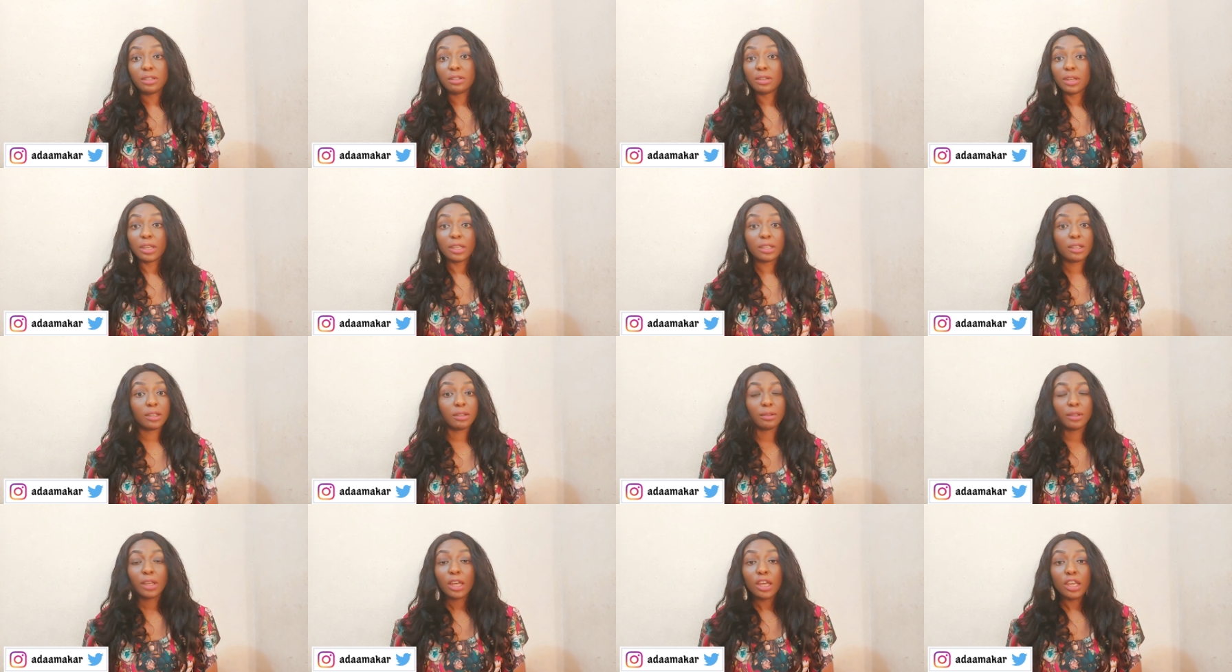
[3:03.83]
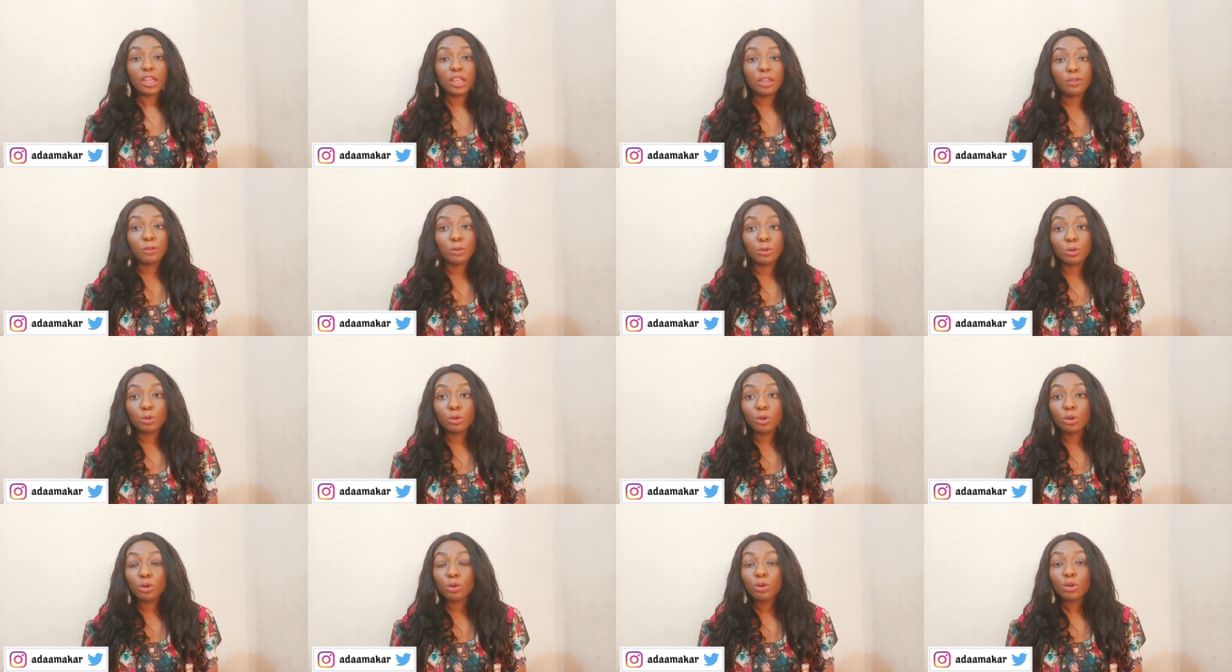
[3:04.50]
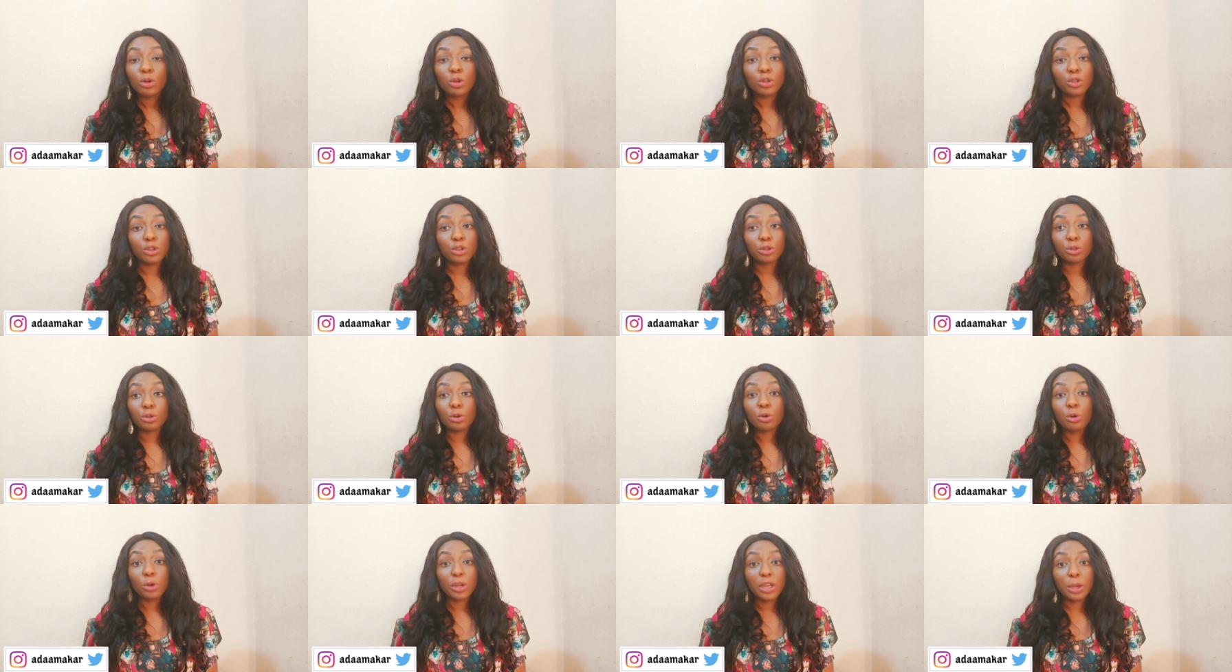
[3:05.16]
Like, if you know you're
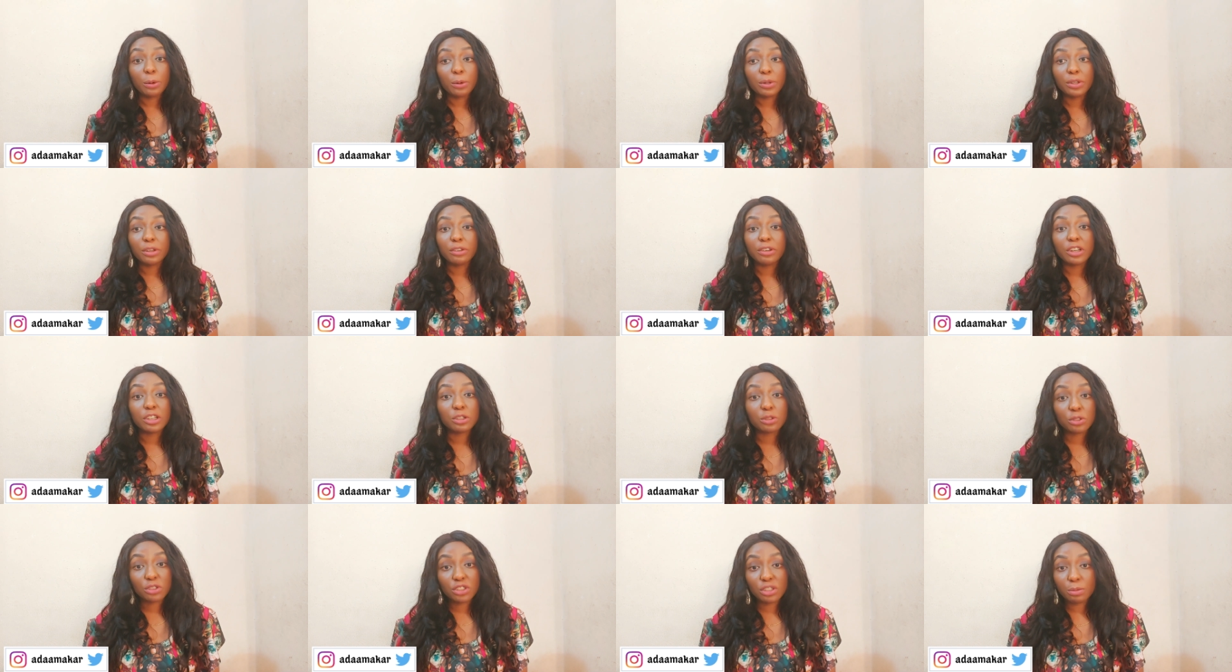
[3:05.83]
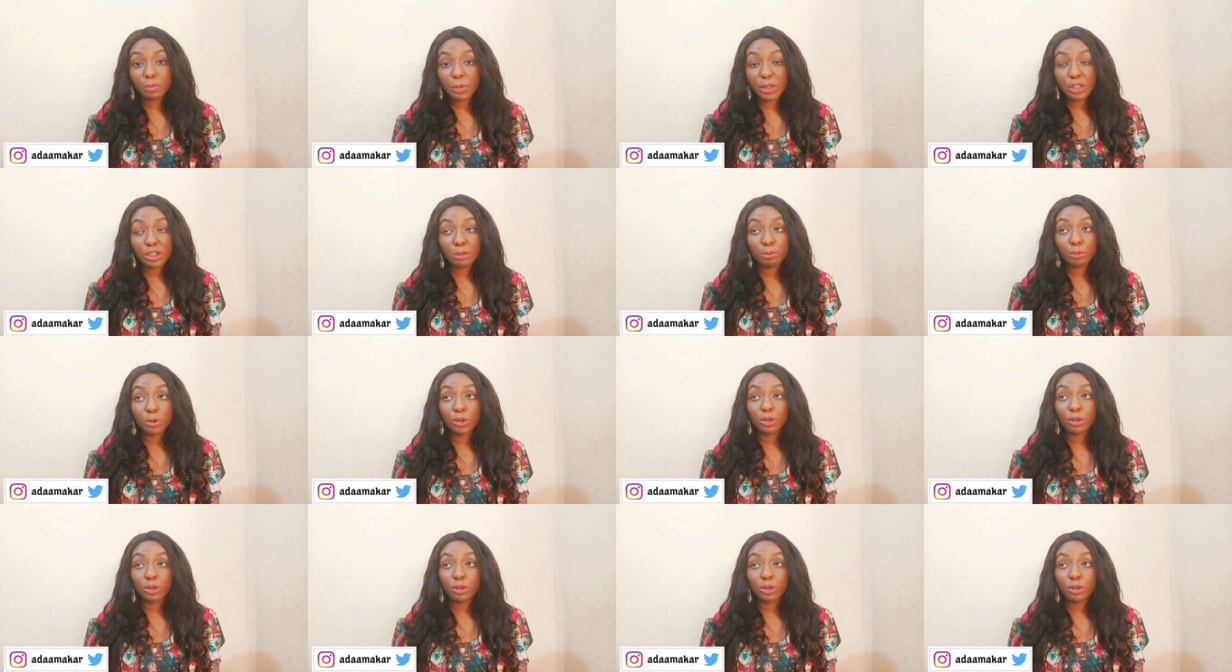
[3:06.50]
not okay with the relationship anymore,